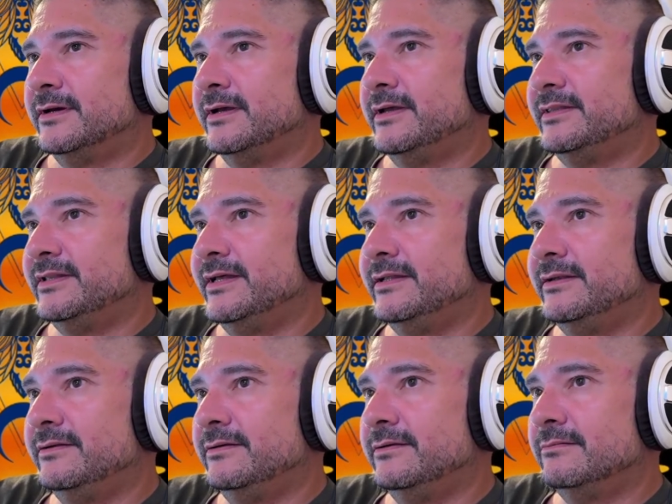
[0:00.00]
And
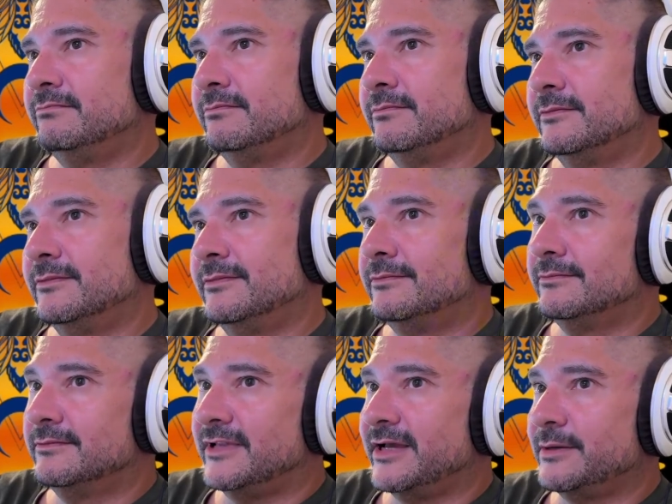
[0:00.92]
then,
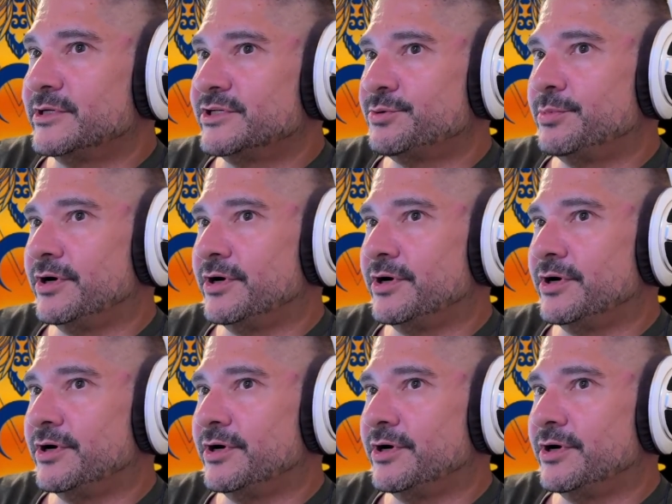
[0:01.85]
like Mr.